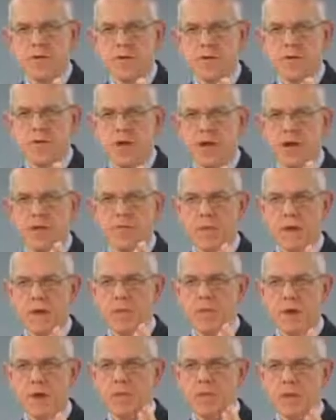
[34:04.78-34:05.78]
we have by
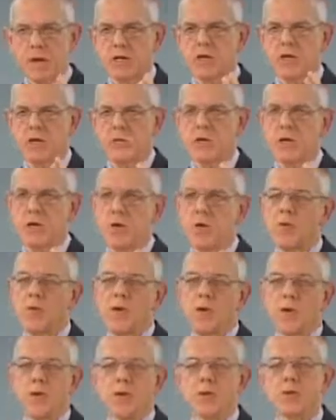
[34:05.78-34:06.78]
direct measurement only
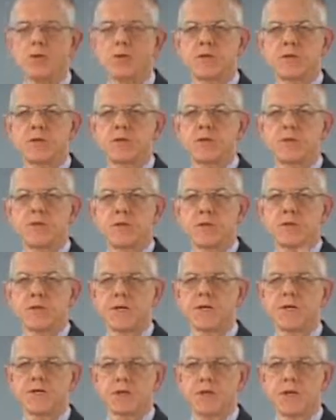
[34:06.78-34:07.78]
goes for a
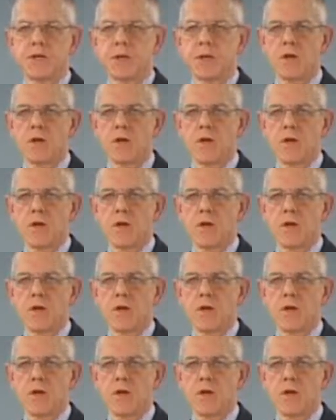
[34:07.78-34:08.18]
century,